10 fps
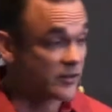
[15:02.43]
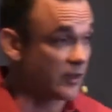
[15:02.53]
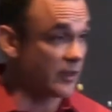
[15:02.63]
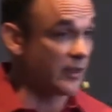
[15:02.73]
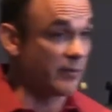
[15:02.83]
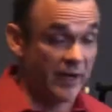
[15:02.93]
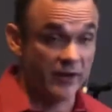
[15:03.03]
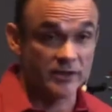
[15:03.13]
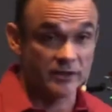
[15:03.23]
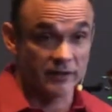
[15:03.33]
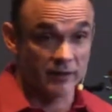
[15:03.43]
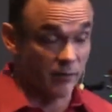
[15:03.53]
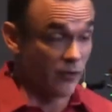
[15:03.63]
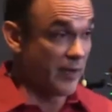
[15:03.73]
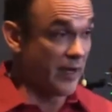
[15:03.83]
a, a parent or
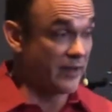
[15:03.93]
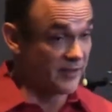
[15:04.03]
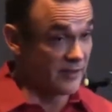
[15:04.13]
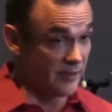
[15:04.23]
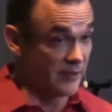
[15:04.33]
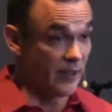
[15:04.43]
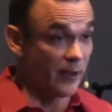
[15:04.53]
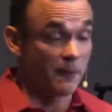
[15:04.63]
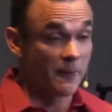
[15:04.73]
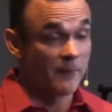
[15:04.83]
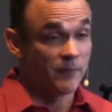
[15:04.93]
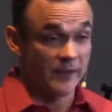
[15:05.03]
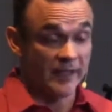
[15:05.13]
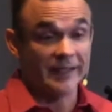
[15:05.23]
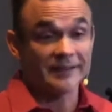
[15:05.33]
both parents, you know,
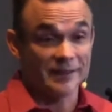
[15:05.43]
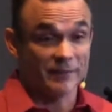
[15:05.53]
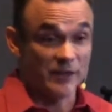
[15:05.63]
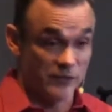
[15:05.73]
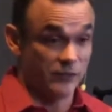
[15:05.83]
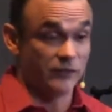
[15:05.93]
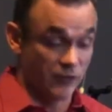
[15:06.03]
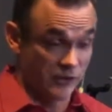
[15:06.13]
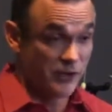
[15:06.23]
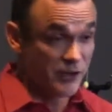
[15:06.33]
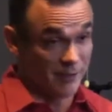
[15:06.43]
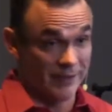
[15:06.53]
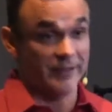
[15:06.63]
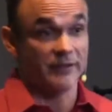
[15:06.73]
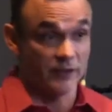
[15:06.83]
not, not that your parents forsook you, but
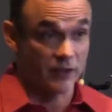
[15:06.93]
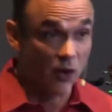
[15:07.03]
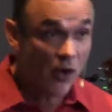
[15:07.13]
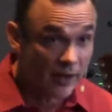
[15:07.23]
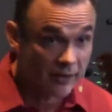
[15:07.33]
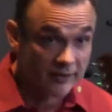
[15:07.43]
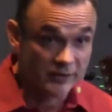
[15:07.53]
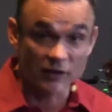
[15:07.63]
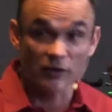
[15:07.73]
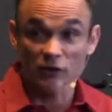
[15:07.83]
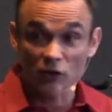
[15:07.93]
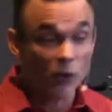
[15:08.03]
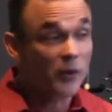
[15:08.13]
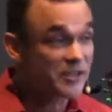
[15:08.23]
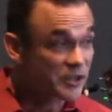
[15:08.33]
they're, they're gone. The, the
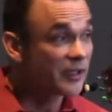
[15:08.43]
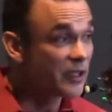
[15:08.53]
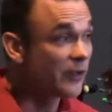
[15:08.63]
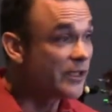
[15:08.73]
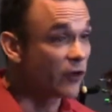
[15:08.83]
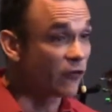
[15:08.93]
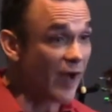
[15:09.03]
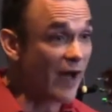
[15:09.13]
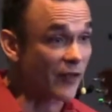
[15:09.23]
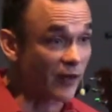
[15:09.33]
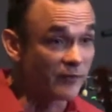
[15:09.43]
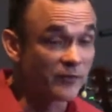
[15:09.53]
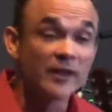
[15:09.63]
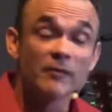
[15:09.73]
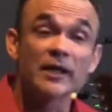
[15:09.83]
Lord is literally your father.
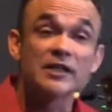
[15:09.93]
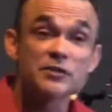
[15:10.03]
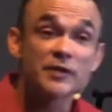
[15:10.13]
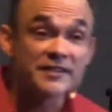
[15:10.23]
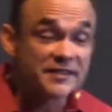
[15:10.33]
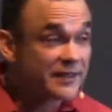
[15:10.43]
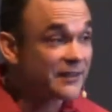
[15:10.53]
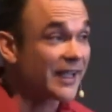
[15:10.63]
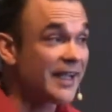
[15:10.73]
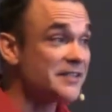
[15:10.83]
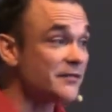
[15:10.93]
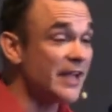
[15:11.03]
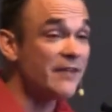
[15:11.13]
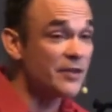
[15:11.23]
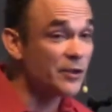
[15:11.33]
But as you can see in the case of
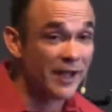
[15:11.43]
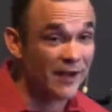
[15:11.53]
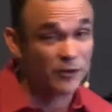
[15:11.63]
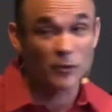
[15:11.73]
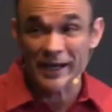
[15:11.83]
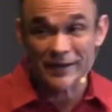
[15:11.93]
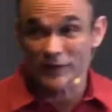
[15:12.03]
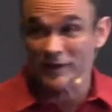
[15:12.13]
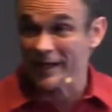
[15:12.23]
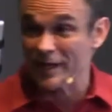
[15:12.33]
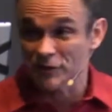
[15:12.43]
David, you don't have to wait for your natural